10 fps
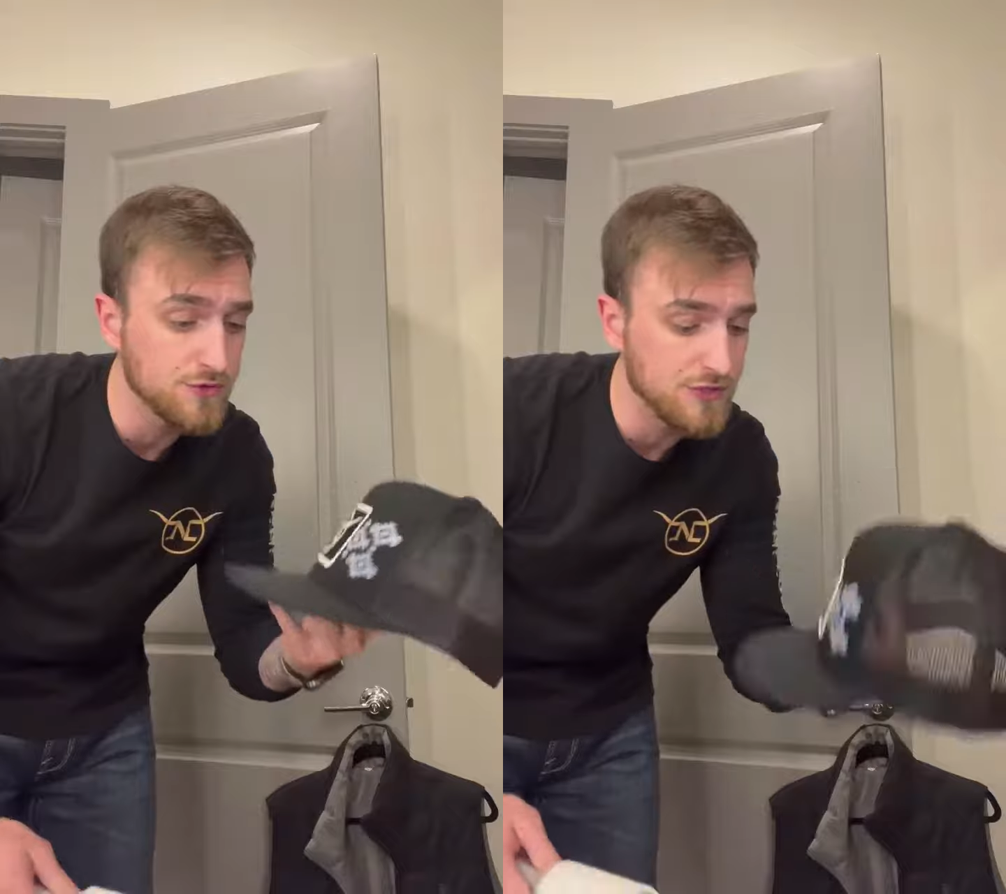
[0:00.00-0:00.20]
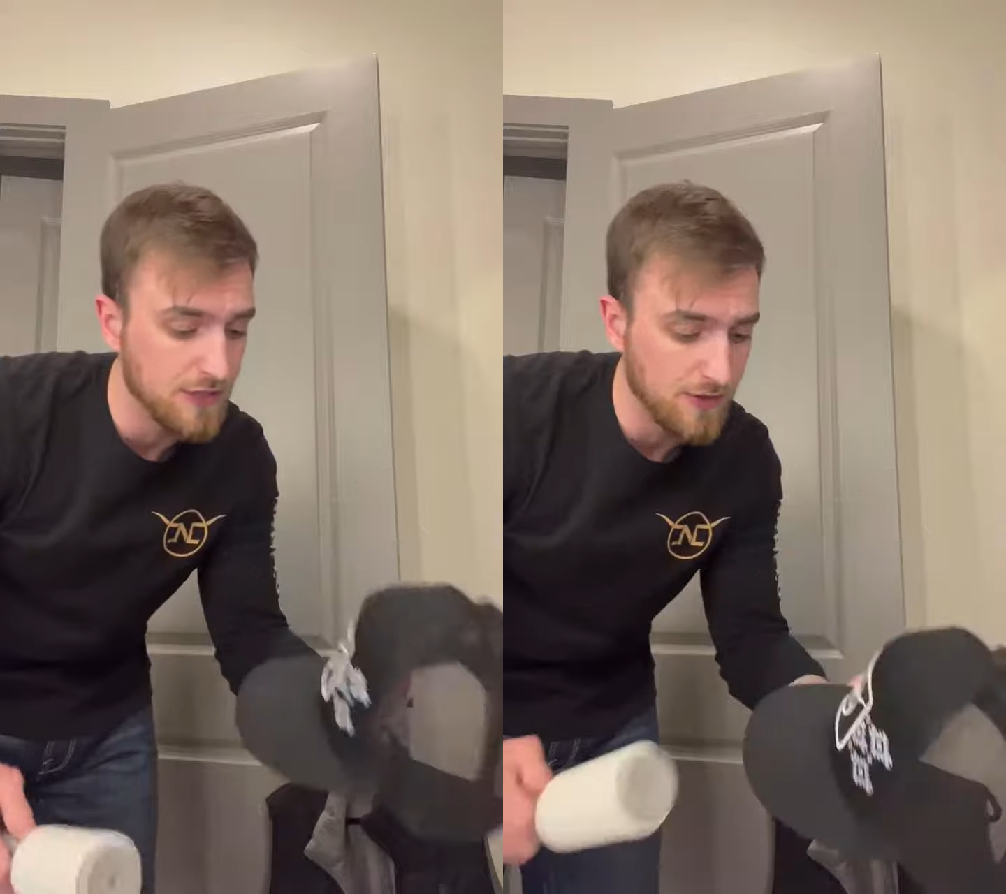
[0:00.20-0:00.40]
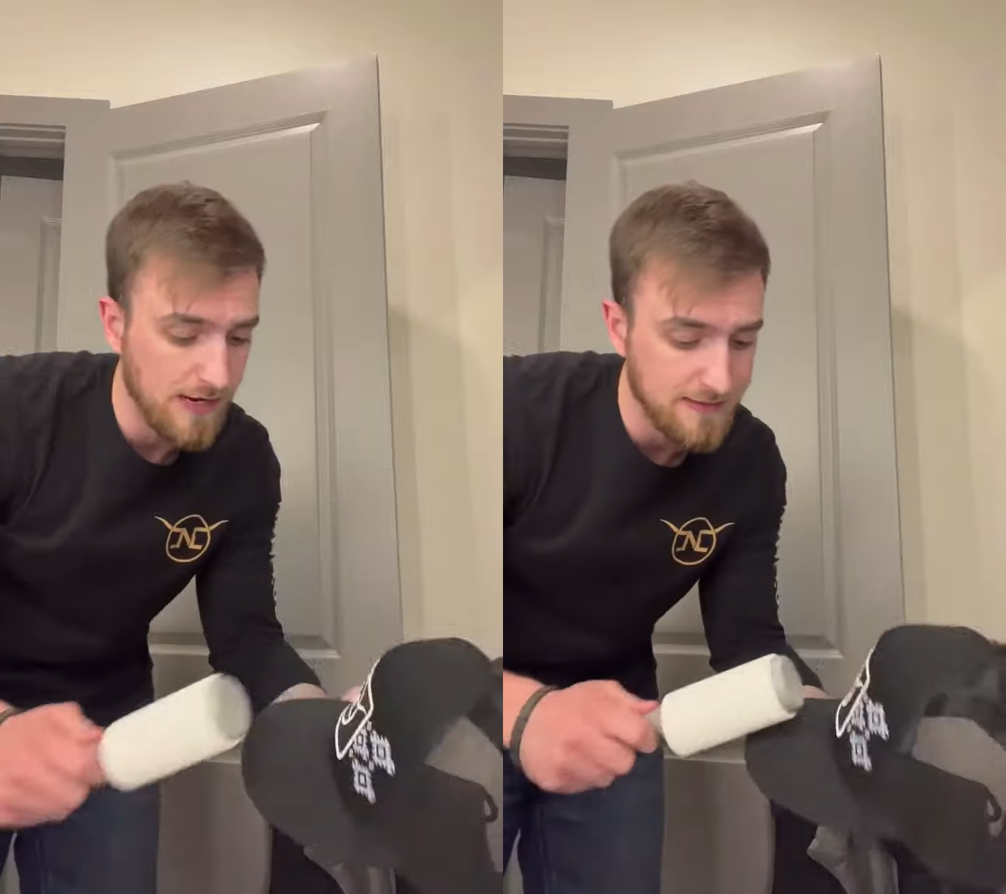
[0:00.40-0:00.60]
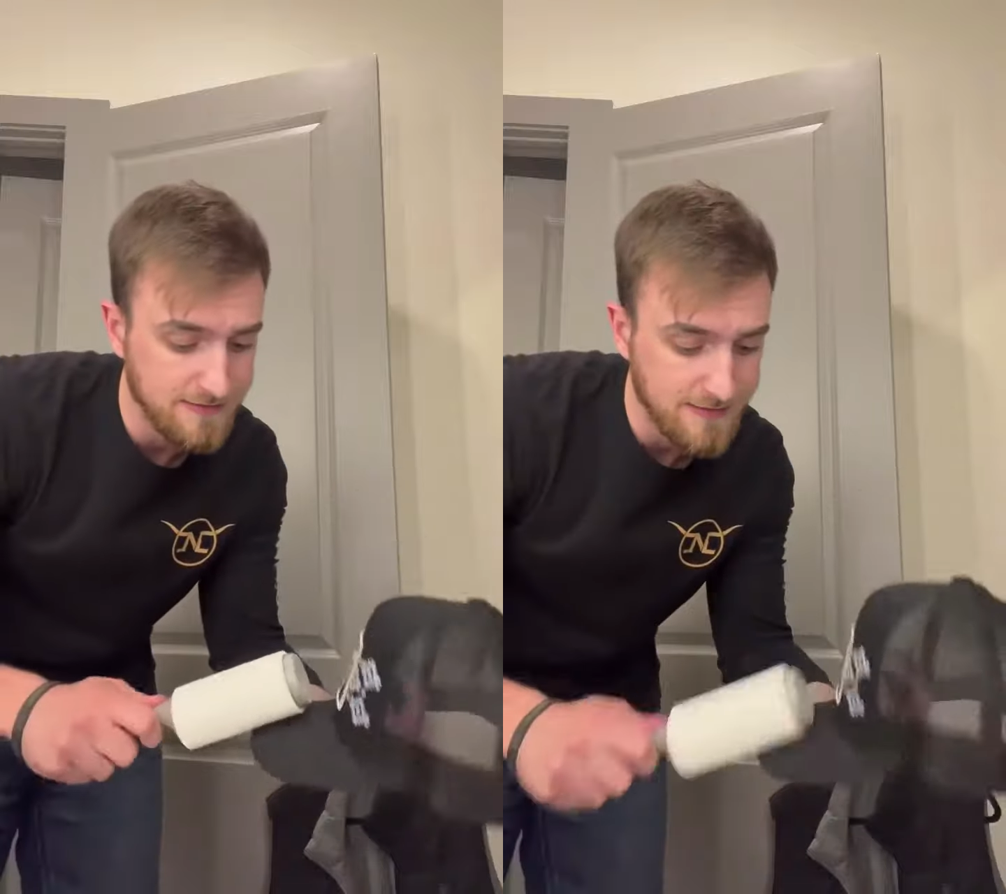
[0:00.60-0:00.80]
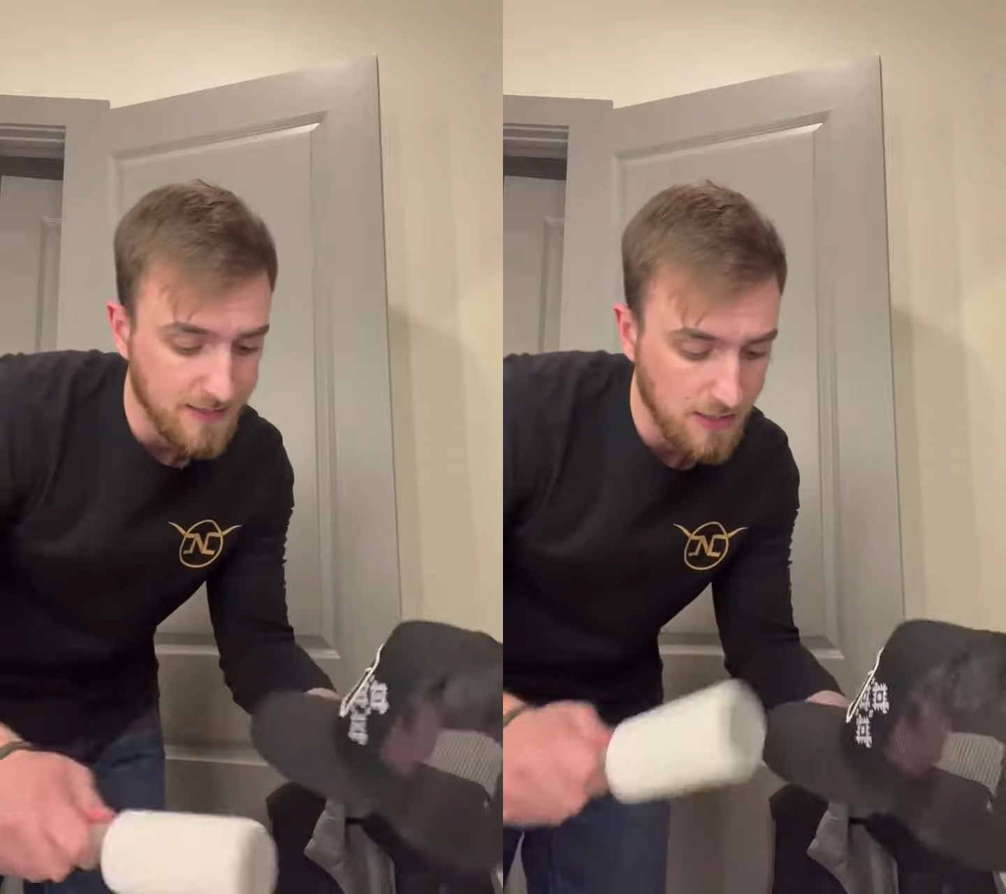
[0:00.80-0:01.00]
Luciano
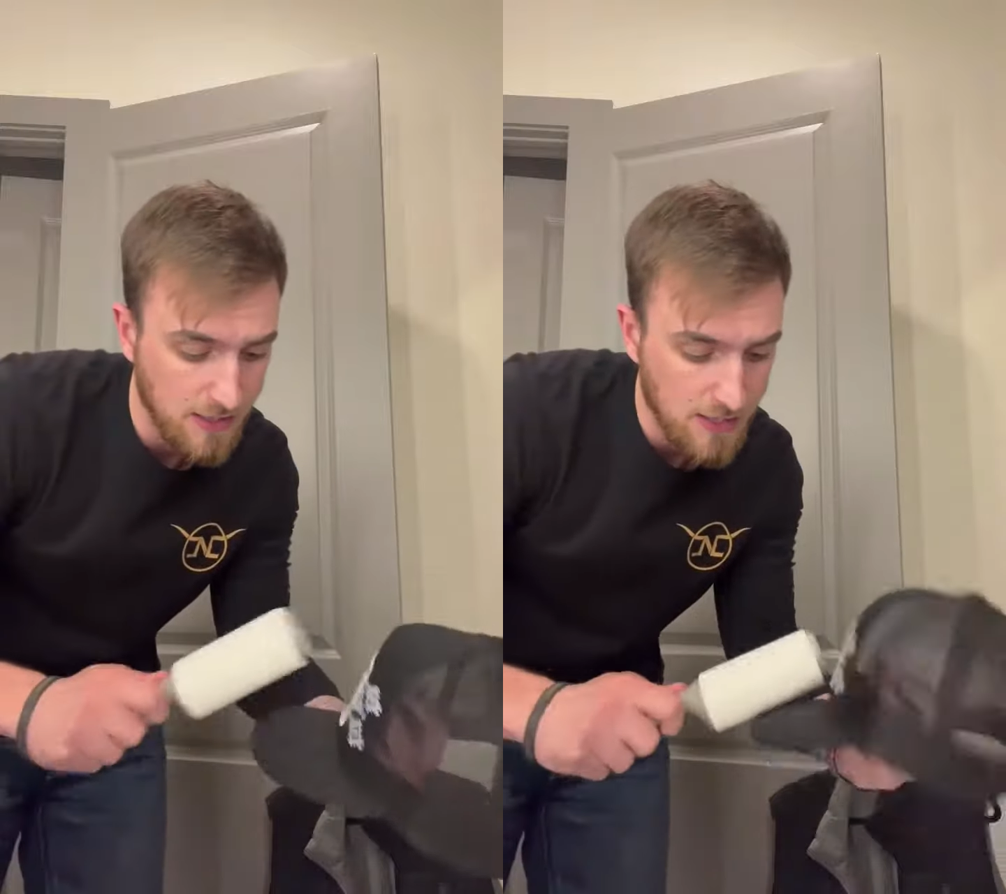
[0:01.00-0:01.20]
Aztec